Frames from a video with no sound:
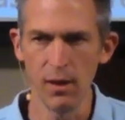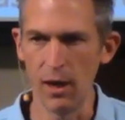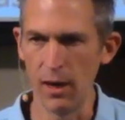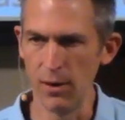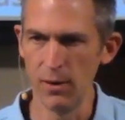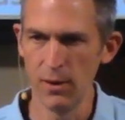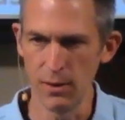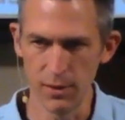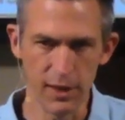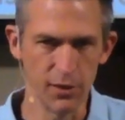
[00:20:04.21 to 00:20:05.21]
Our
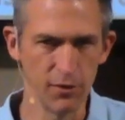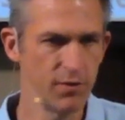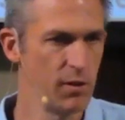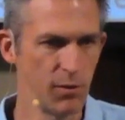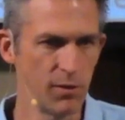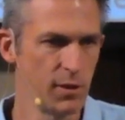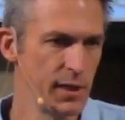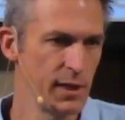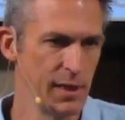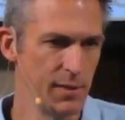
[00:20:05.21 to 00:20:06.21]
leaders
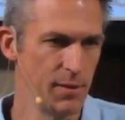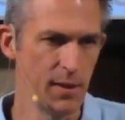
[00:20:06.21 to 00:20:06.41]
locally and,